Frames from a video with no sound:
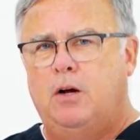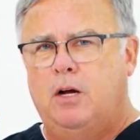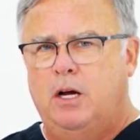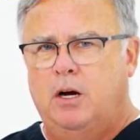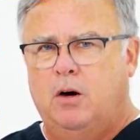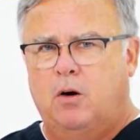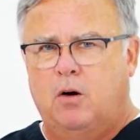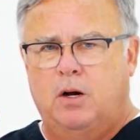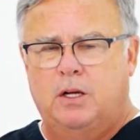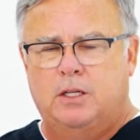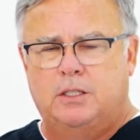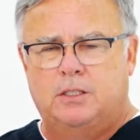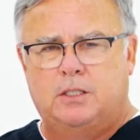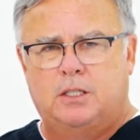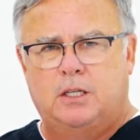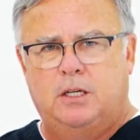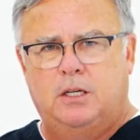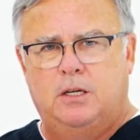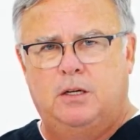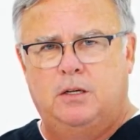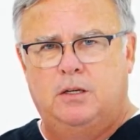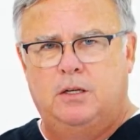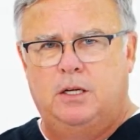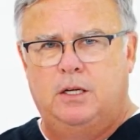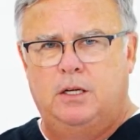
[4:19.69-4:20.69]
or is
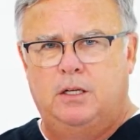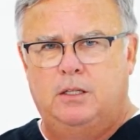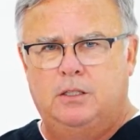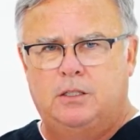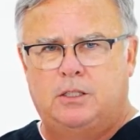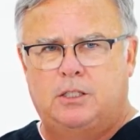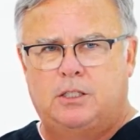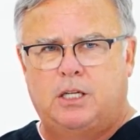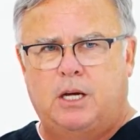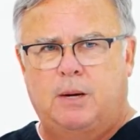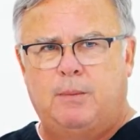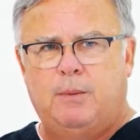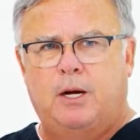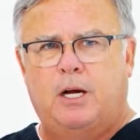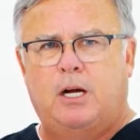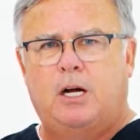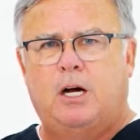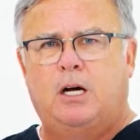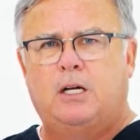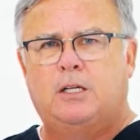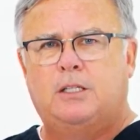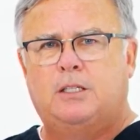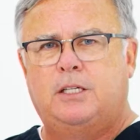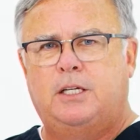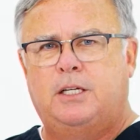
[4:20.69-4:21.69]
the stomach
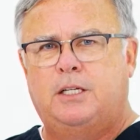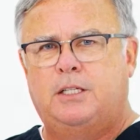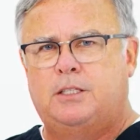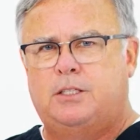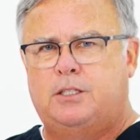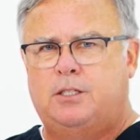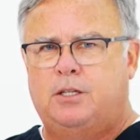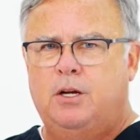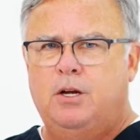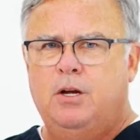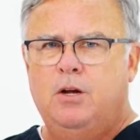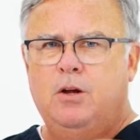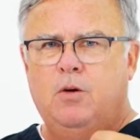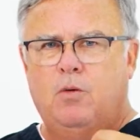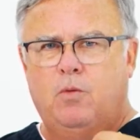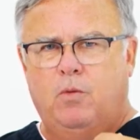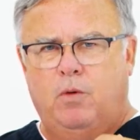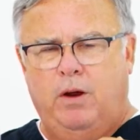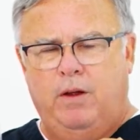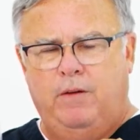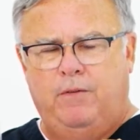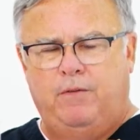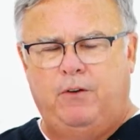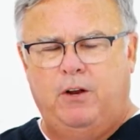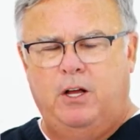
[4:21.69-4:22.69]
contents
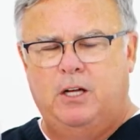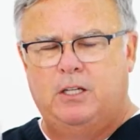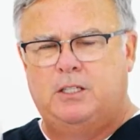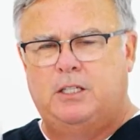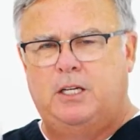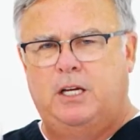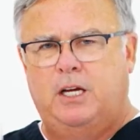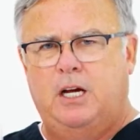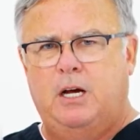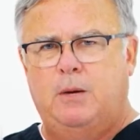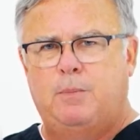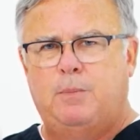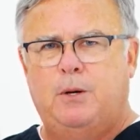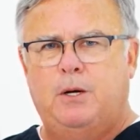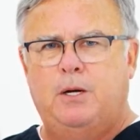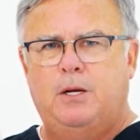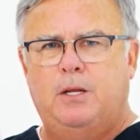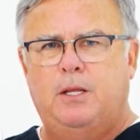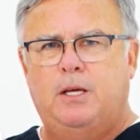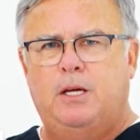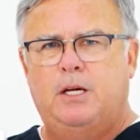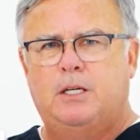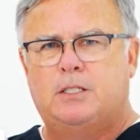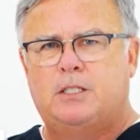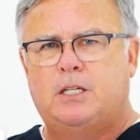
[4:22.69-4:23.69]
refluxing up into
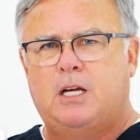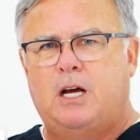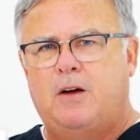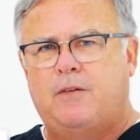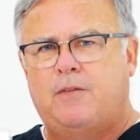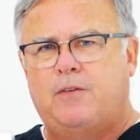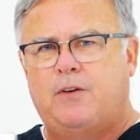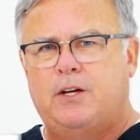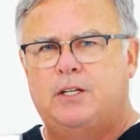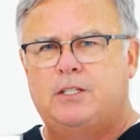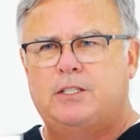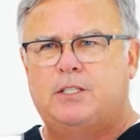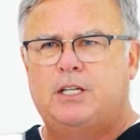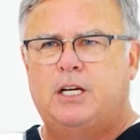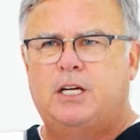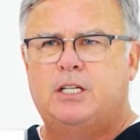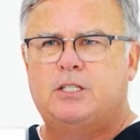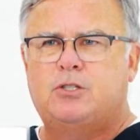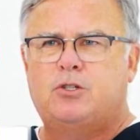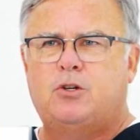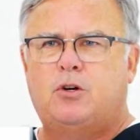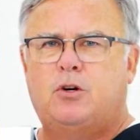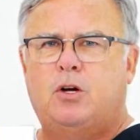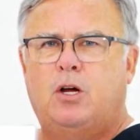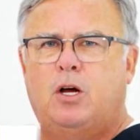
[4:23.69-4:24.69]
the esophagus,
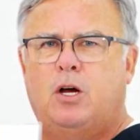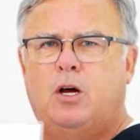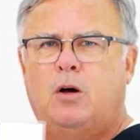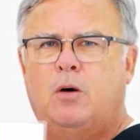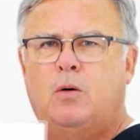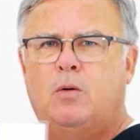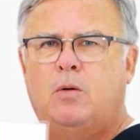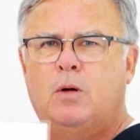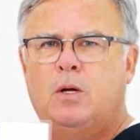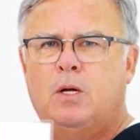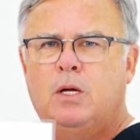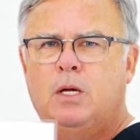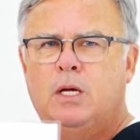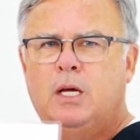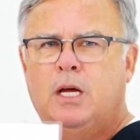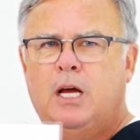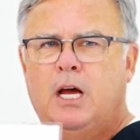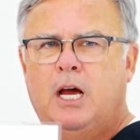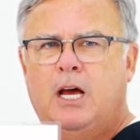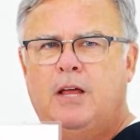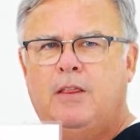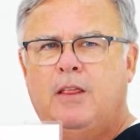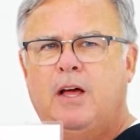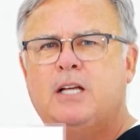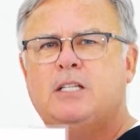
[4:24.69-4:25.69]
yes or no?
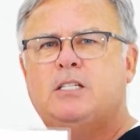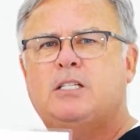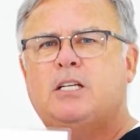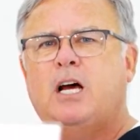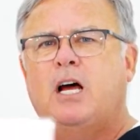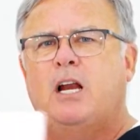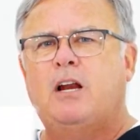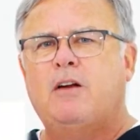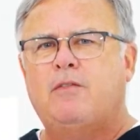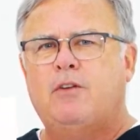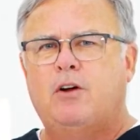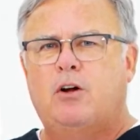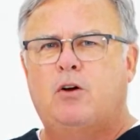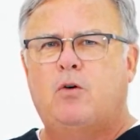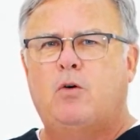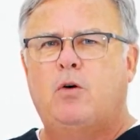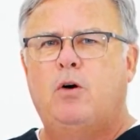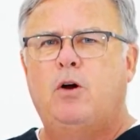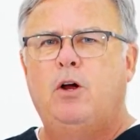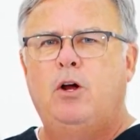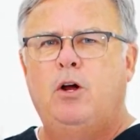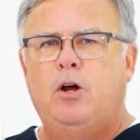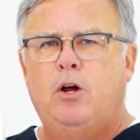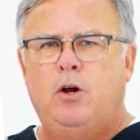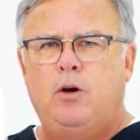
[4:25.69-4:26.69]
And that's kind of a
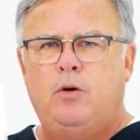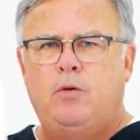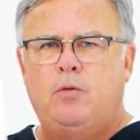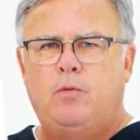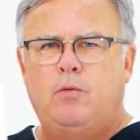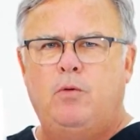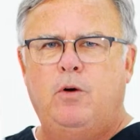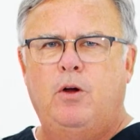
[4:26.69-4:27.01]
crude,